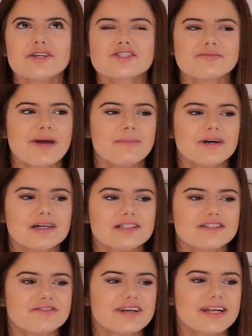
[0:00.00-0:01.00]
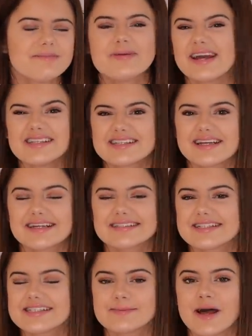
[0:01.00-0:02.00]
always remember the really basic
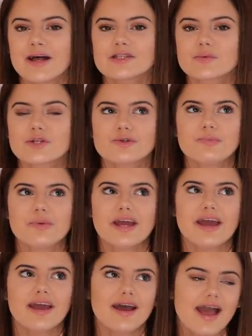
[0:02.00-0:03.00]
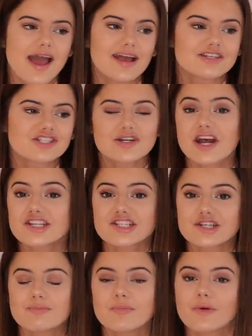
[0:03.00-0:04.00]
dismounts which would be a stretch
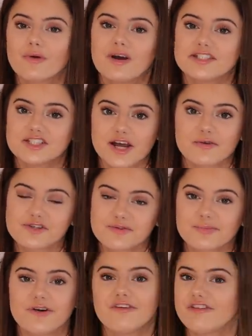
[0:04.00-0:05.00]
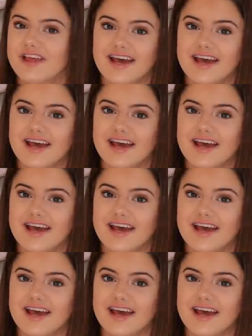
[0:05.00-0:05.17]
jump or a straddle jump off